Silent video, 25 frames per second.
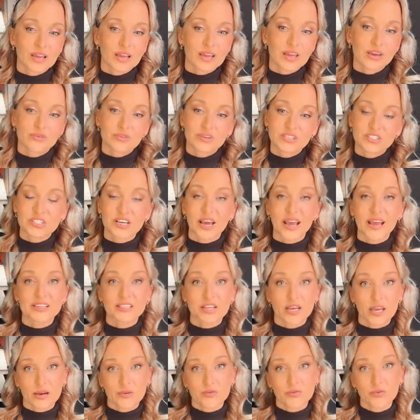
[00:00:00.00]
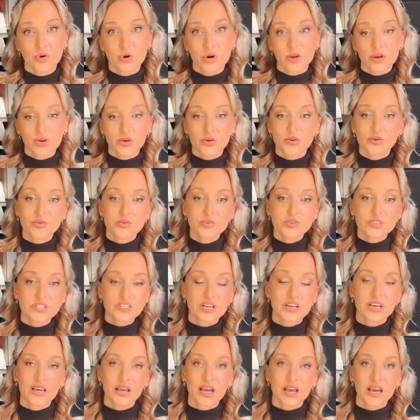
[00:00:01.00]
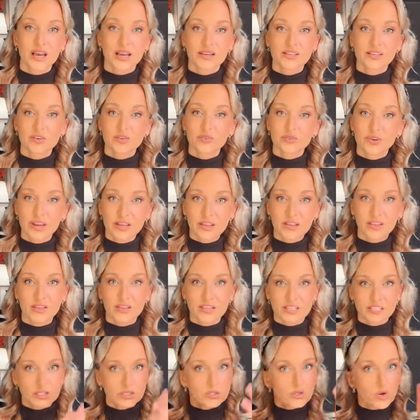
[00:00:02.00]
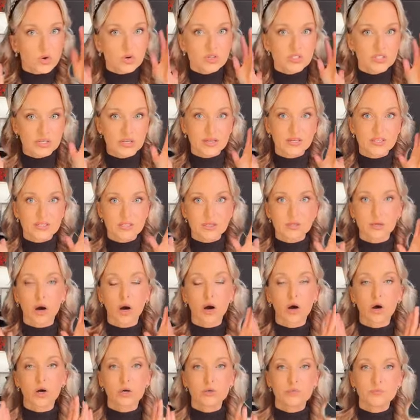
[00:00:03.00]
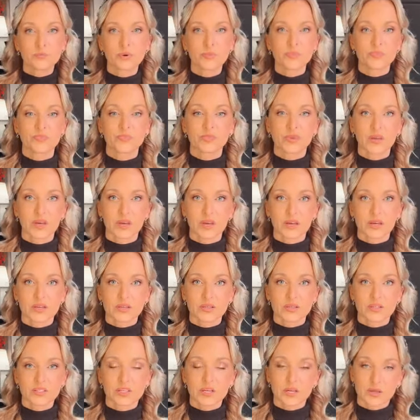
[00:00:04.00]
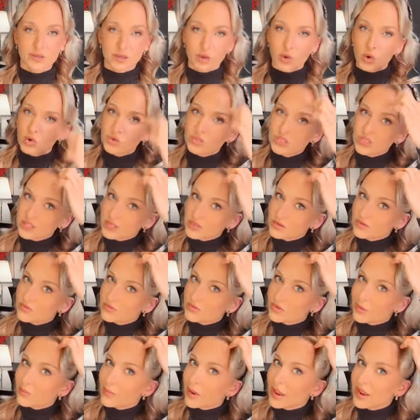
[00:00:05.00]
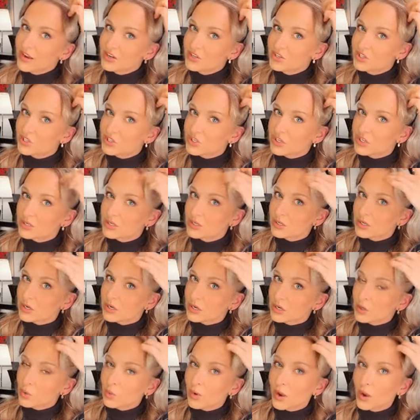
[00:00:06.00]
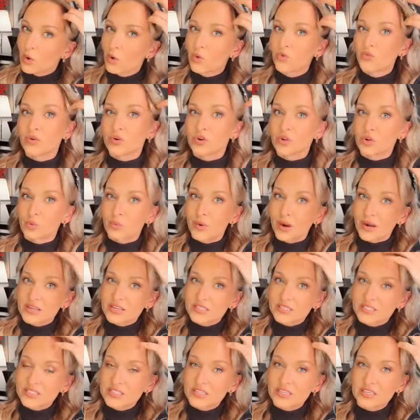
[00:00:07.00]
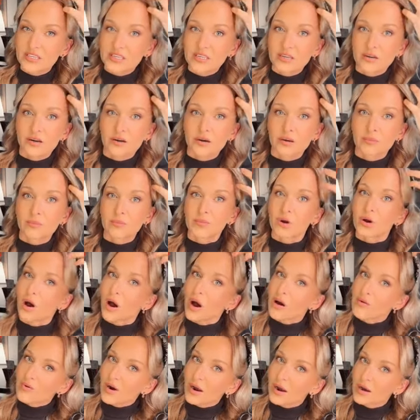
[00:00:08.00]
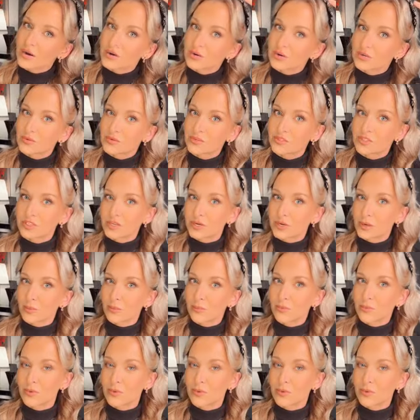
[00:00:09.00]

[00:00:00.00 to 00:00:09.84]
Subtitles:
might irritate hair follicles and creating this toxic scalp. And the constant inflammation, quite often you might see around